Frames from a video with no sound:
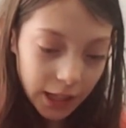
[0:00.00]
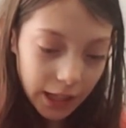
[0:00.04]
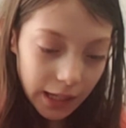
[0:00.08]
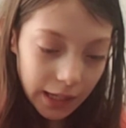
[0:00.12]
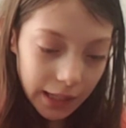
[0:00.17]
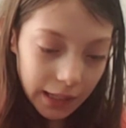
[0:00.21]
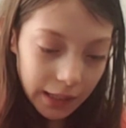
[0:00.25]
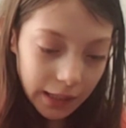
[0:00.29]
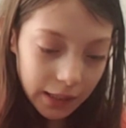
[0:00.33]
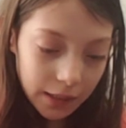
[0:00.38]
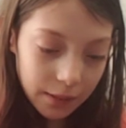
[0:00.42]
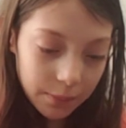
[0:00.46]

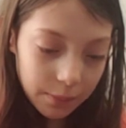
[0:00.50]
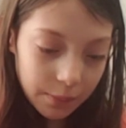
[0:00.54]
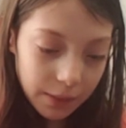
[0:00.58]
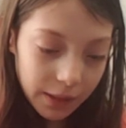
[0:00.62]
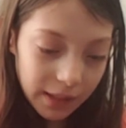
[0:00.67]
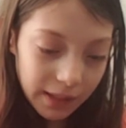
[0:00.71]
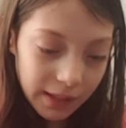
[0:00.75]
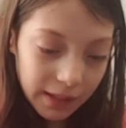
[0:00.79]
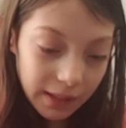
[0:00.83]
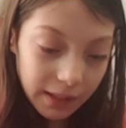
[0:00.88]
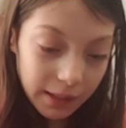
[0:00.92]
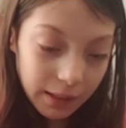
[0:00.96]
It can
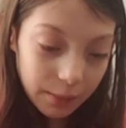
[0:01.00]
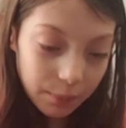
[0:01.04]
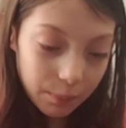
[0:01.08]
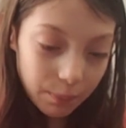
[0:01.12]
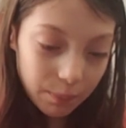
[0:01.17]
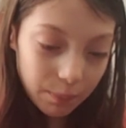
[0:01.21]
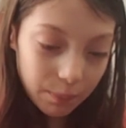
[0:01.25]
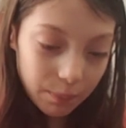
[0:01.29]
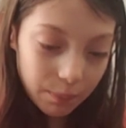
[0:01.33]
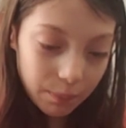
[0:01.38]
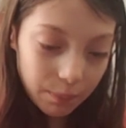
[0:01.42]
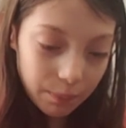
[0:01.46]
be
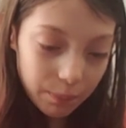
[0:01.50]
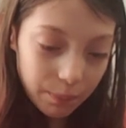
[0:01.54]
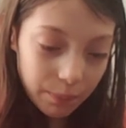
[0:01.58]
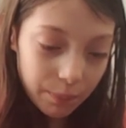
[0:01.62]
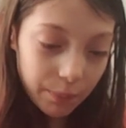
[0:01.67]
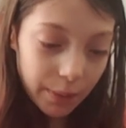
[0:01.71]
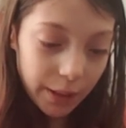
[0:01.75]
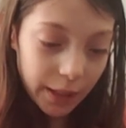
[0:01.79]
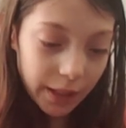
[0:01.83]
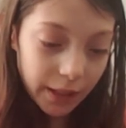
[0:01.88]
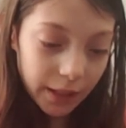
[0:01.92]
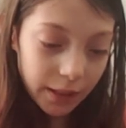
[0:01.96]

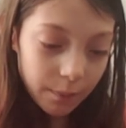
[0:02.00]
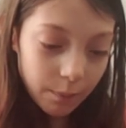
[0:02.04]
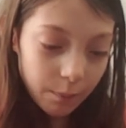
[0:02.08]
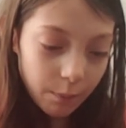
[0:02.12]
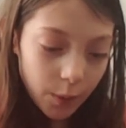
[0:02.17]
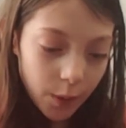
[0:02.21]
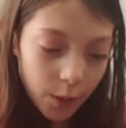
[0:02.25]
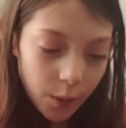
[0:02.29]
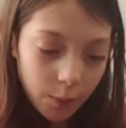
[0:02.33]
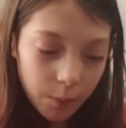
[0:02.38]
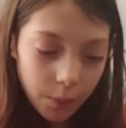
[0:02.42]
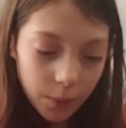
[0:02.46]
pink and
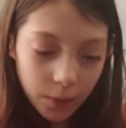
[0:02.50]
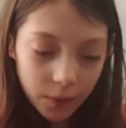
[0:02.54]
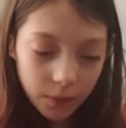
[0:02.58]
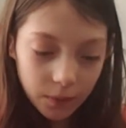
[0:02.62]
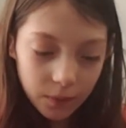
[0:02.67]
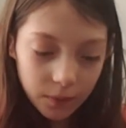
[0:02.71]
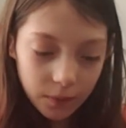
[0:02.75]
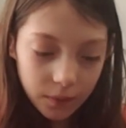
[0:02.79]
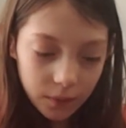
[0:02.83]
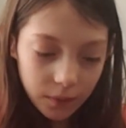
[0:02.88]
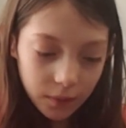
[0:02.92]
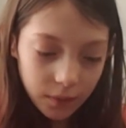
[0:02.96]

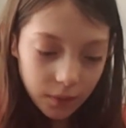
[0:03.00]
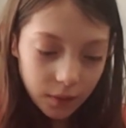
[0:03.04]
purple,